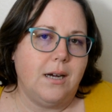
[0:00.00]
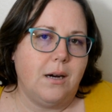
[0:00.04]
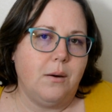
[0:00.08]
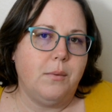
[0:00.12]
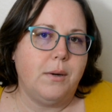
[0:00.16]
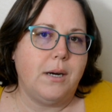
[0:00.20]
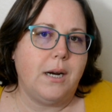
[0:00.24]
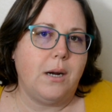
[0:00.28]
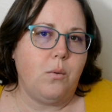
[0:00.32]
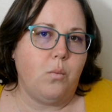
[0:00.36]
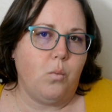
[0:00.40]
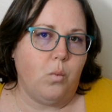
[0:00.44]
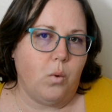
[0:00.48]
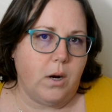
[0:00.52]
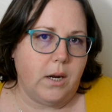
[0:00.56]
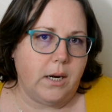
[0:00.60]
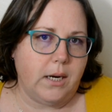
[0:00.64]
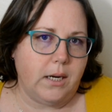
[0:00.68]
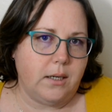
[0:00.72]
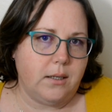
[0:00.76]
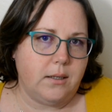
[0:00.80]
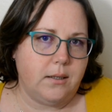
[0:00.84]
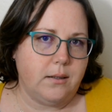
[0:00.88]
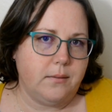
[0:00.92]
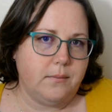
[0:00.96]
what I
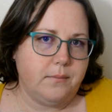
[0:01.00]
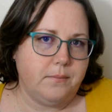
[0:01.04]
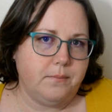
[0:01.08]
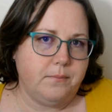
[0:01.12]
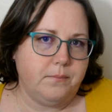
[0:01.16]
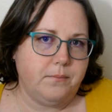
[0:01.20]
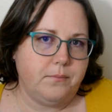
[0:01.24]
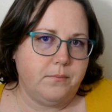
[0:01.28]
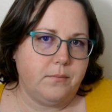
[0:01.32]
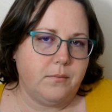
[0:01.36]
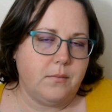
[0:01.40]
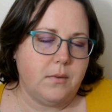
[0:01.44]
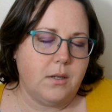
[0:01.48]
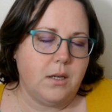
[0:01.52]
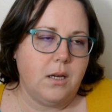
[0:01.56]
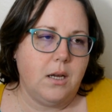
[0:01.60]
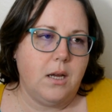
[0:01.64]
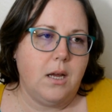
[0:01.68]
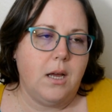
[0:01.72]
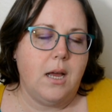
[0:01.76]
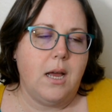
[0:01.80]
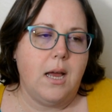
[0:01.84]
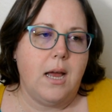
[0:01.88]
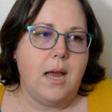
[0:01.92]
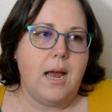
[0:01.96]
wanted.
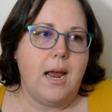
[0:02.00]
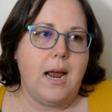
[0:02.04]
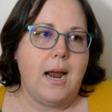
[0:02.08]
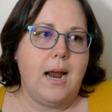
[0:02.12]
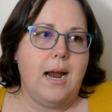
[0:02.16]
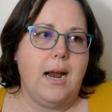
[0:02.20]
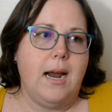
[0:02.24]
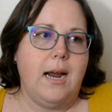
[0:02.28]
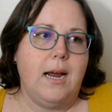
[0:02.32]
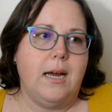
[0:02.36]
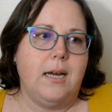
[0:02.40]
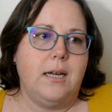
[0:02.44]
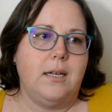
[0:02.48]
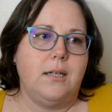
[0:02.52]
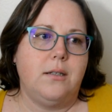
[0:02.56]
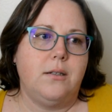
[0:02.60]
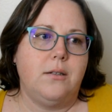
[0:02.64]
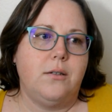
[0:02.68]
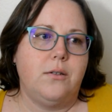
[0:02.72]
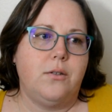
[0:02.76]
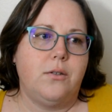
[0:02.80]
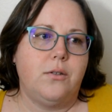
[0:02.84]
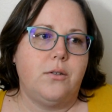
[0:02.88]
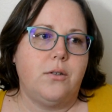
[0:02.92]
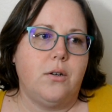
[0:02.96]

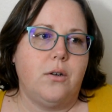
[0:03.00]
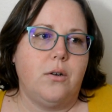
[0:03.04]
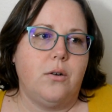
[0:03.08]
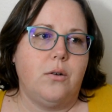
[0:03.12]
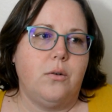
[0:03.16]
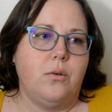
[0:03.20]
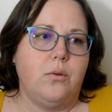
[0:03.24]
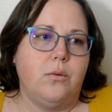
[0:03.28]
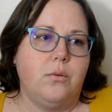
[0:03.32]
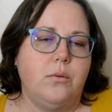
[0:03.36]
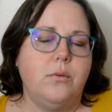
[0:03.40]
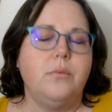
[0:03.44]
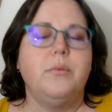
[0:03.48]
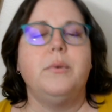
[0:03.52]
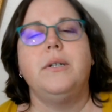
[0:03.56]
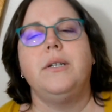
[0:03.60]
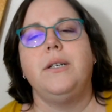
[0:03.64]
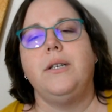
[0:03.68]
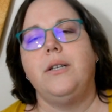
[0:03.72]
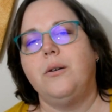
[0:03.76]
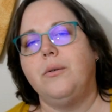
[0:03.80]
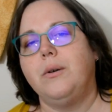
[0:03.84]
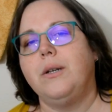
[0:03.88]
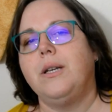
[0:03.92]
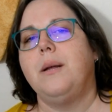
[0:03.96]
And so, well,
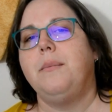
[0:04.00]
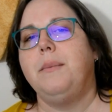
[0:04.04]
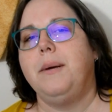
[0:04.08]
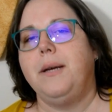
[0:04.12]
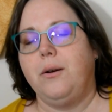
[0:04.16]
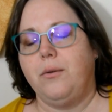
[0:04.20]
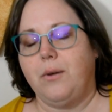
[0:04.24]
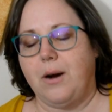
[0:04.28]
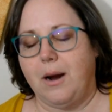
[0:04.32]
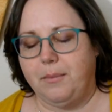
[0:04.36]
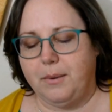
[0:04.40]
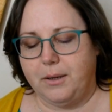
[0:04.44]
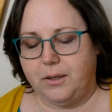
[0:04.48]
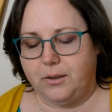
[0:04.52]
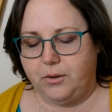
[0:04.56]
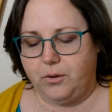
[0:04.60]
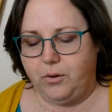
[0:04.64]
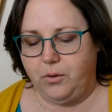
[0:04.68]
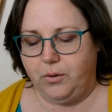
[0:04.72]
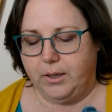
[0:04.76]
you know what? Let me grab it so you